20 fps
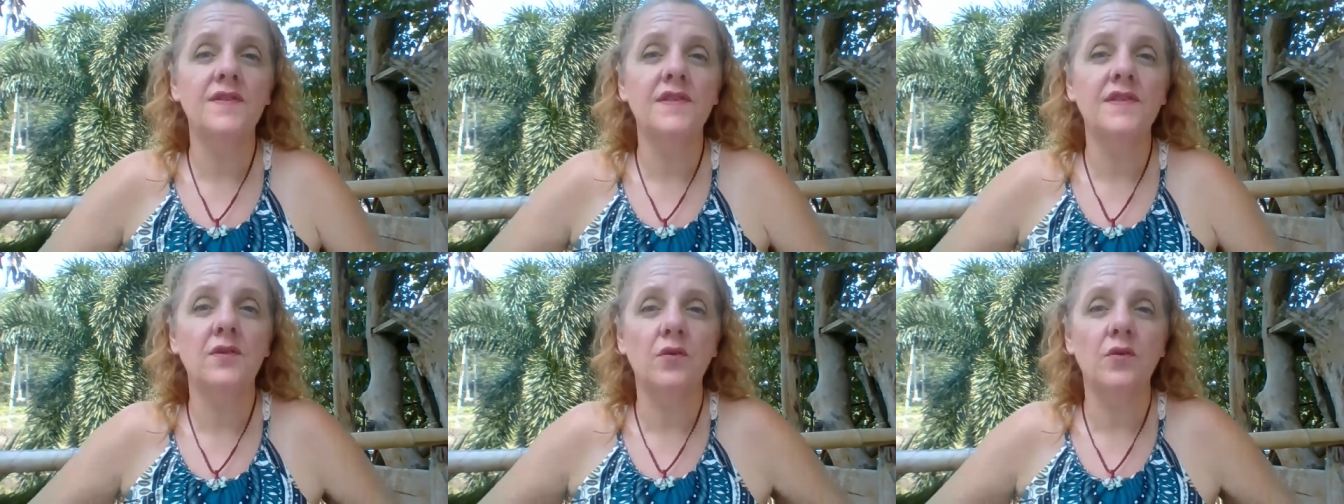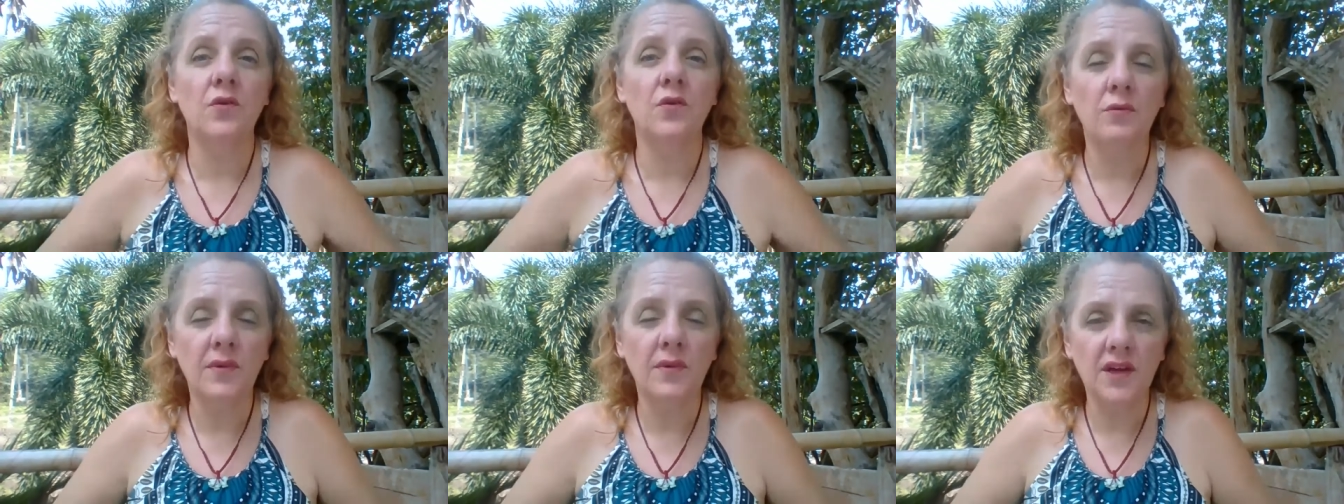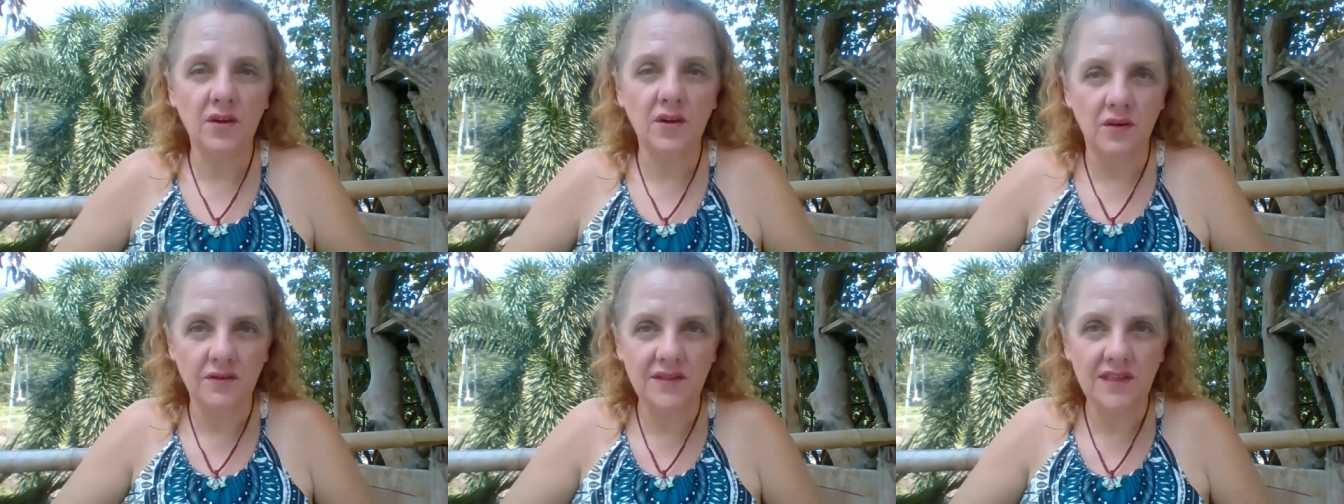So all of my
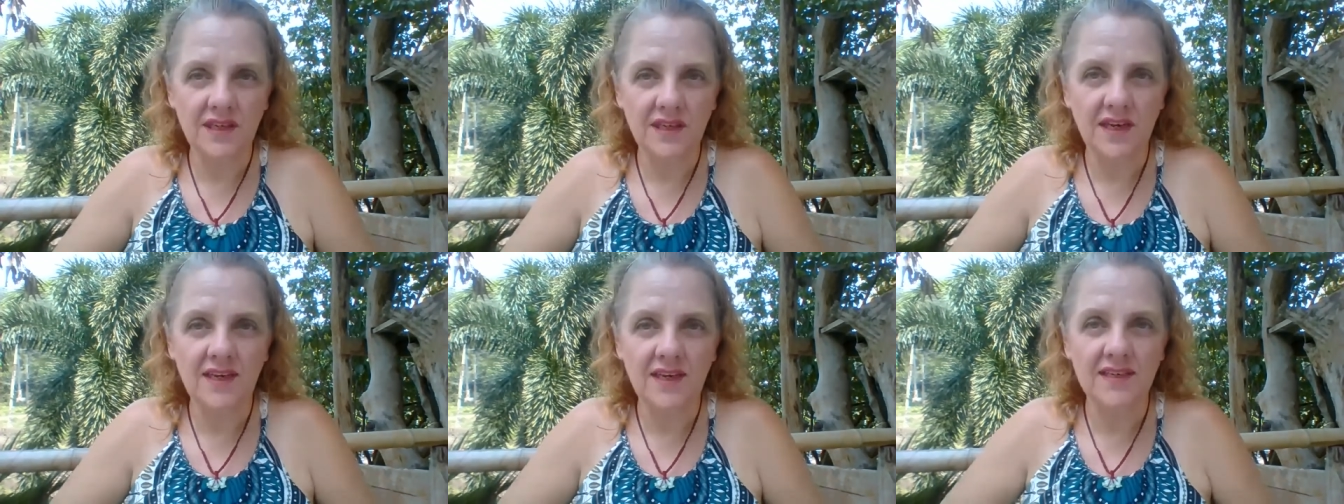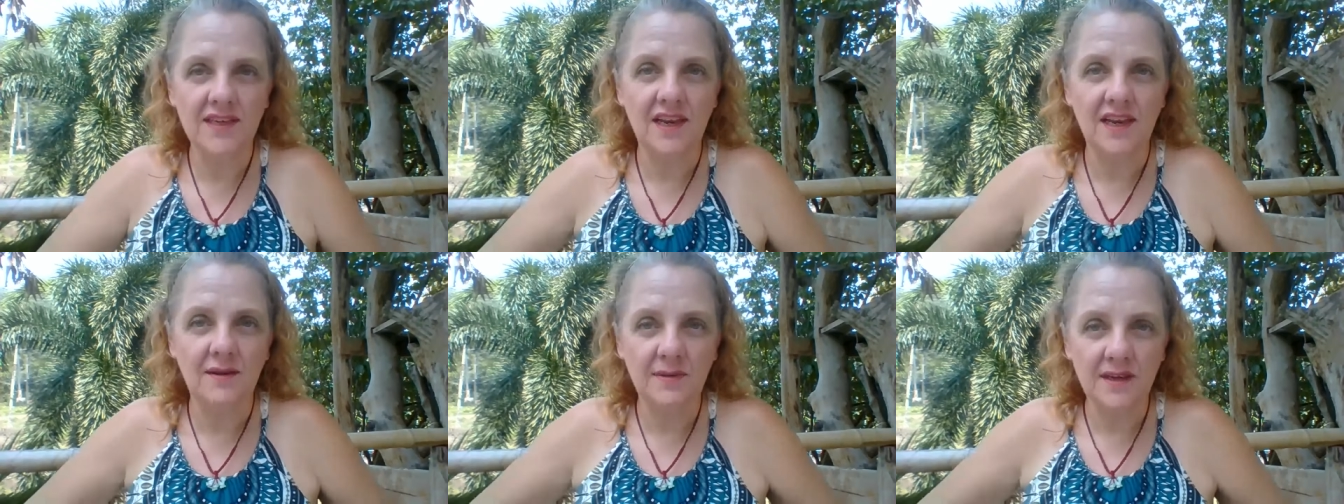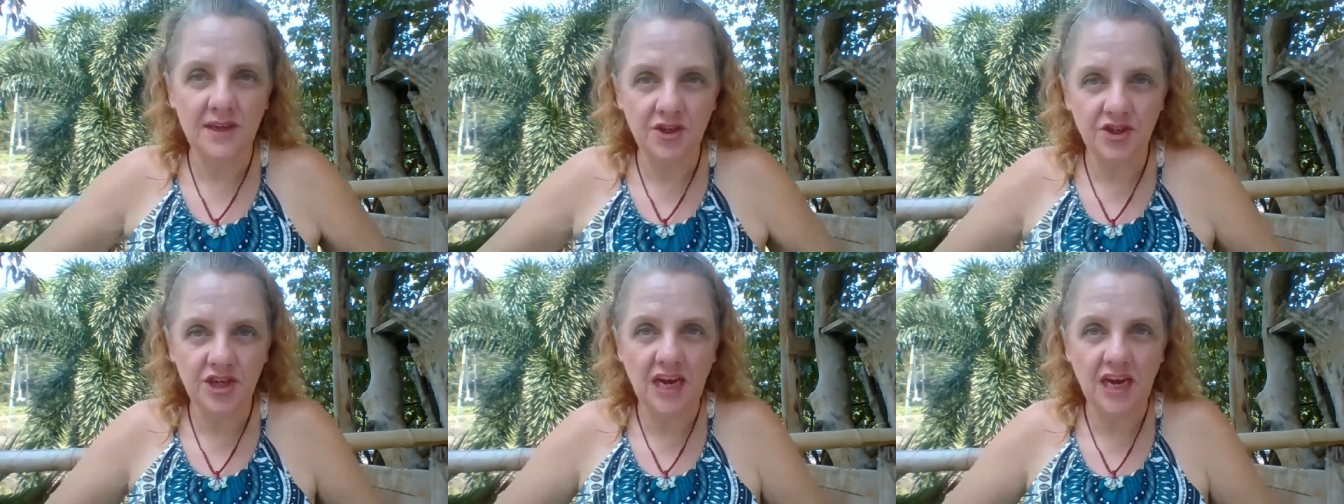content is going to
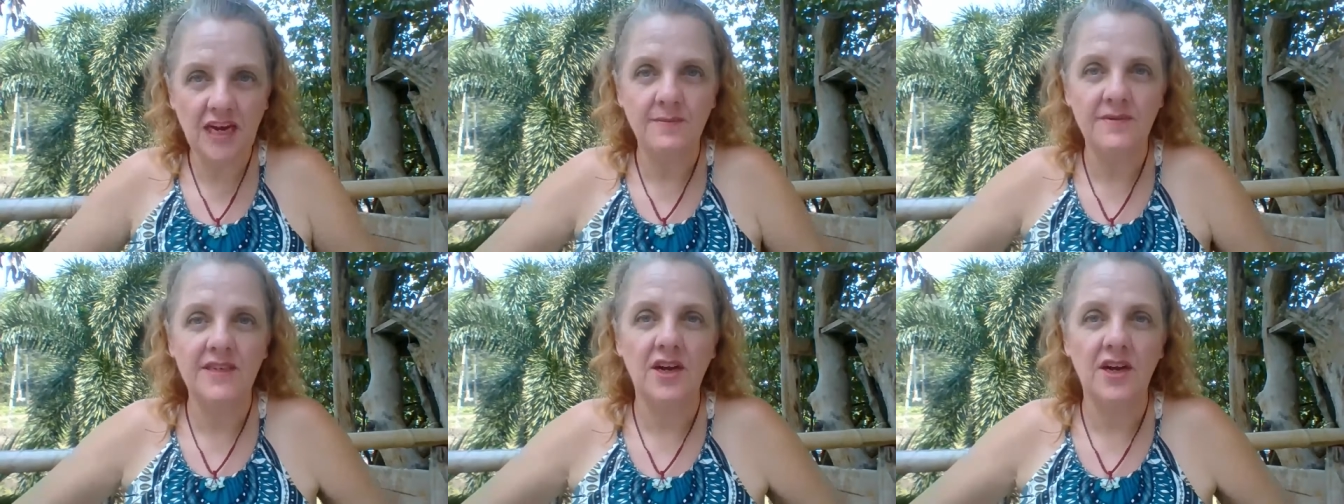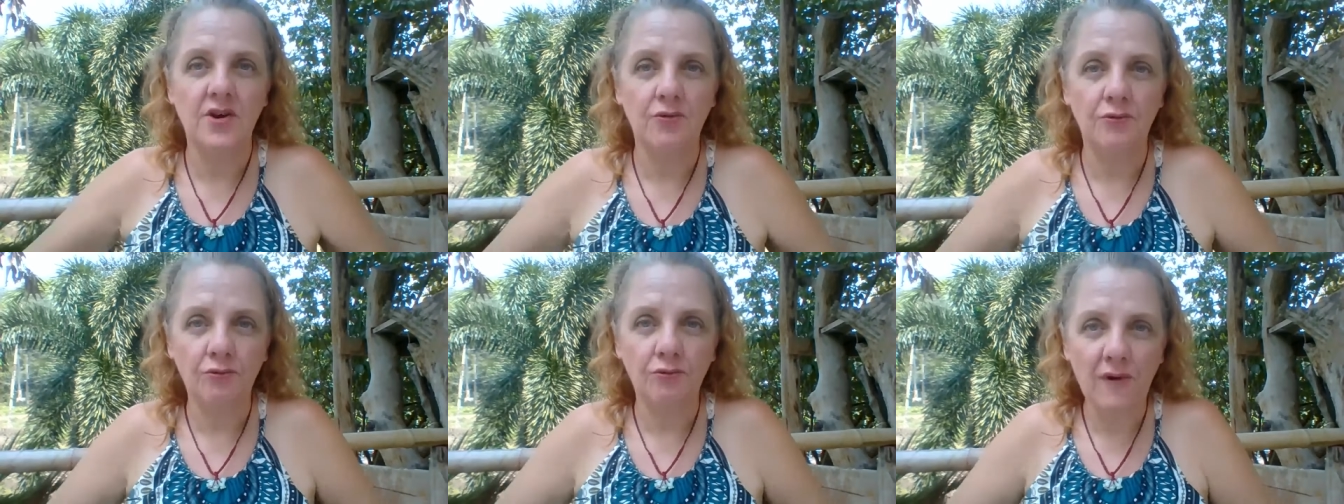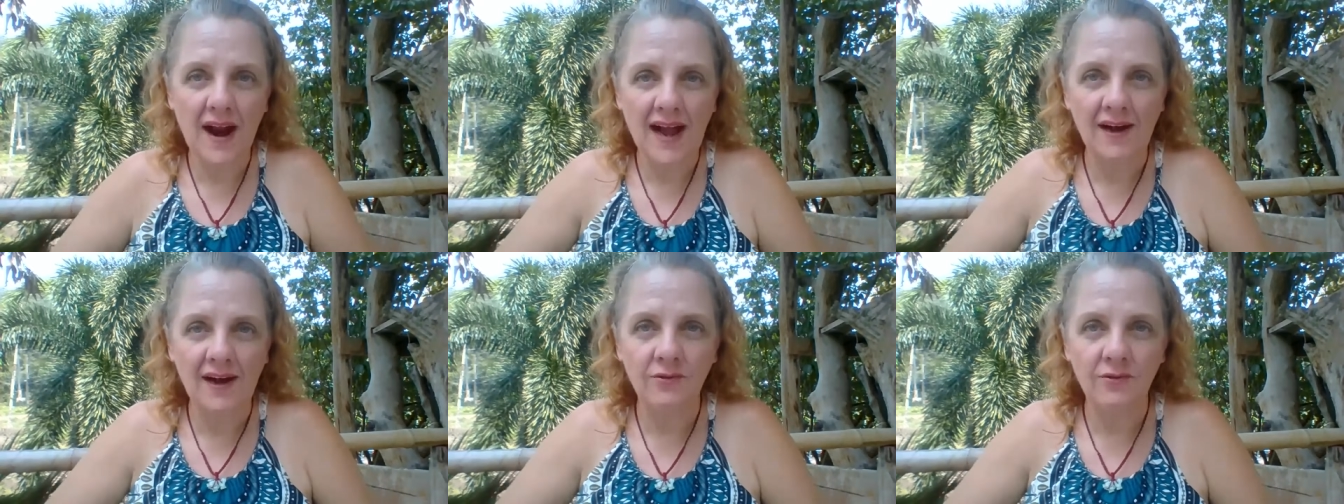be shaped
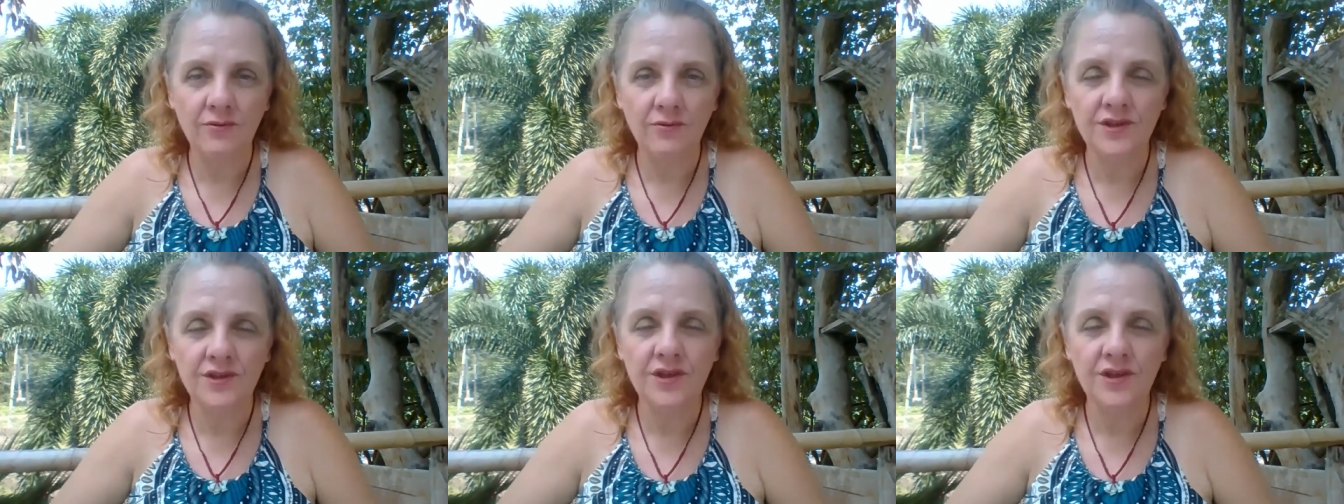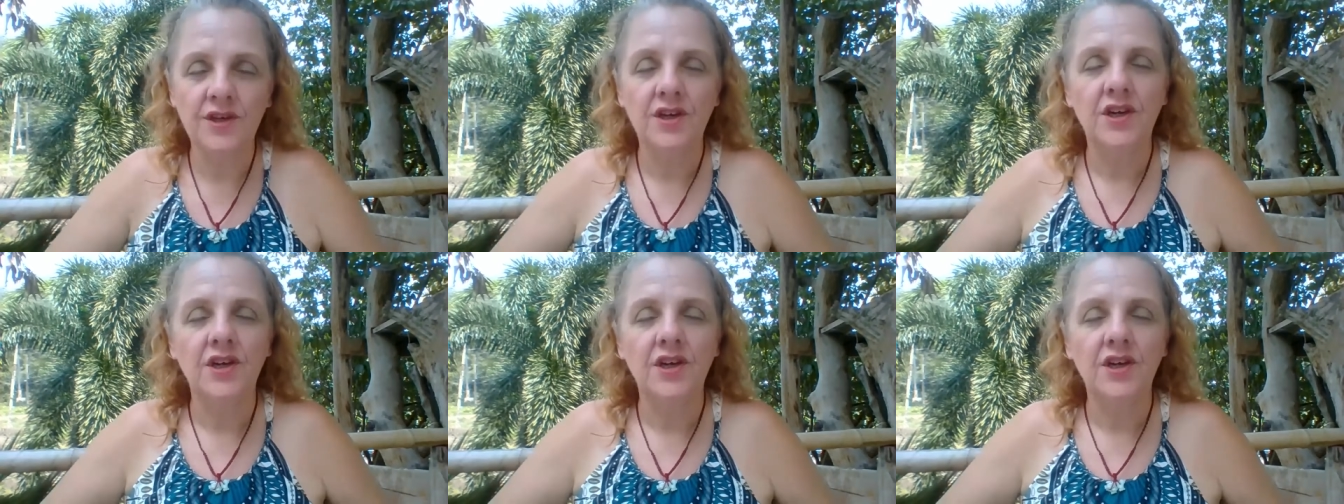around